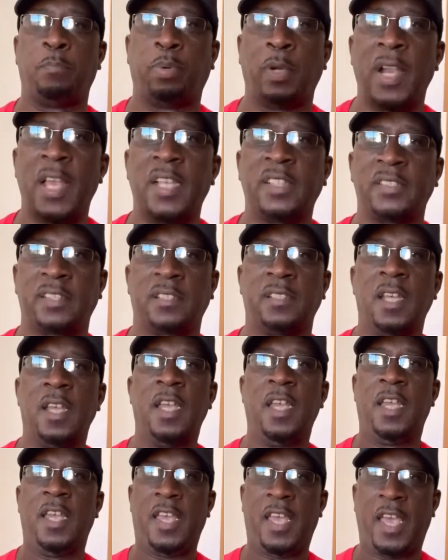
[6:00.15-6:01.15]
blessed
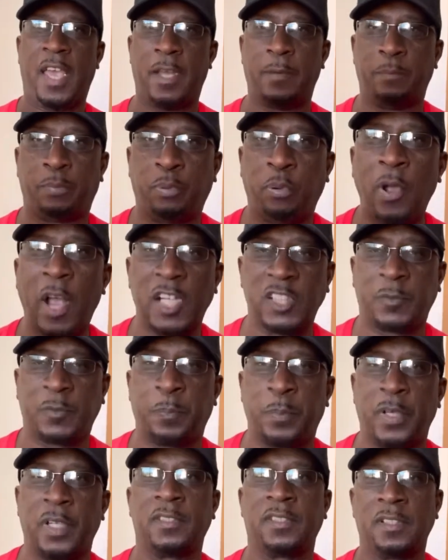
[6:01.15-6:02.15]
and
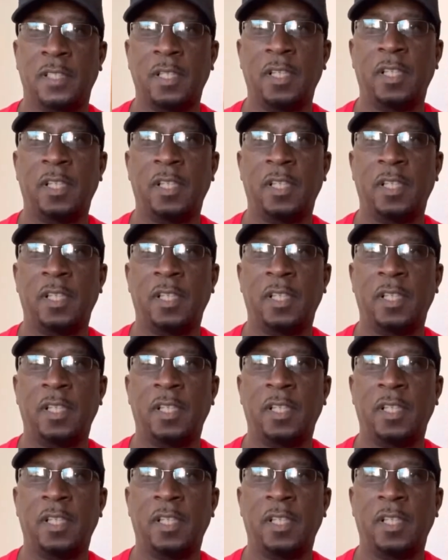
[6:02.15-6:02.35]
prosperous